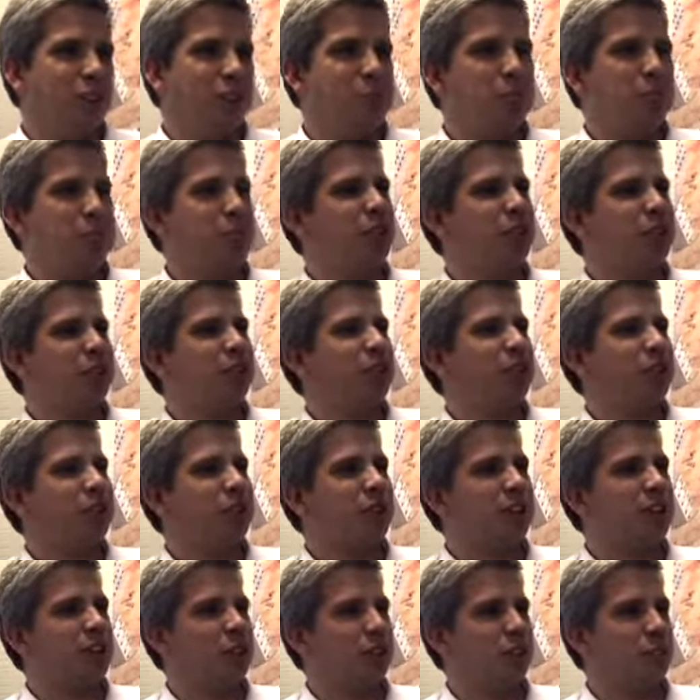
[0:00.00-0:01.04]
People have this
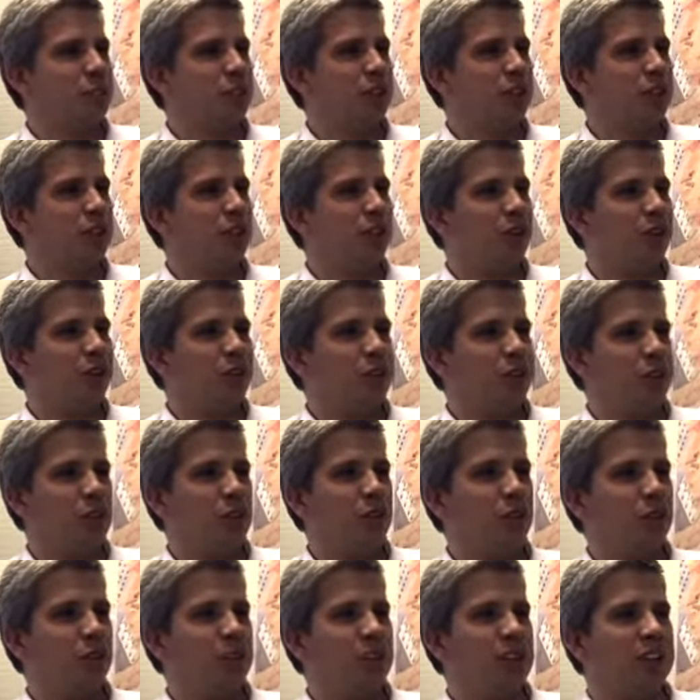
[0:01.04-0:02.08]
perception of
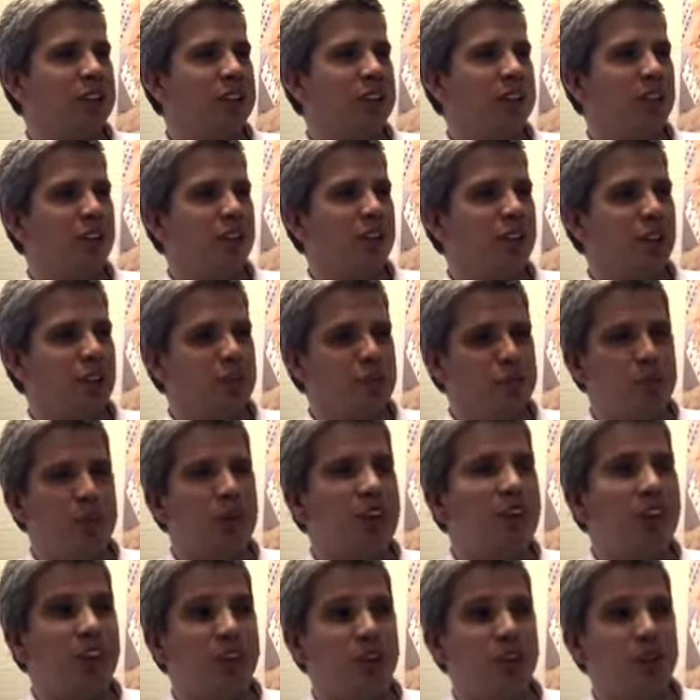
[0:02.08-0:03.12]
everyone wants a big
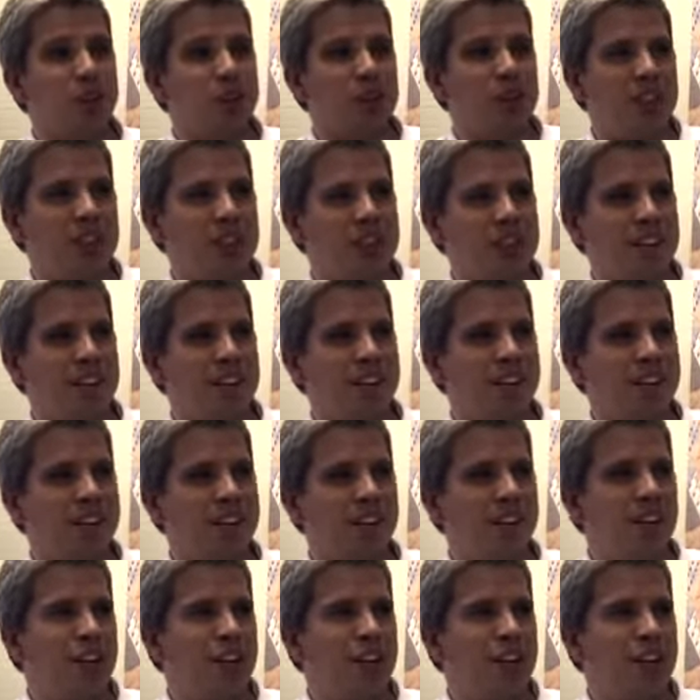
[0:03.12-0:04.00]
house and a big stand.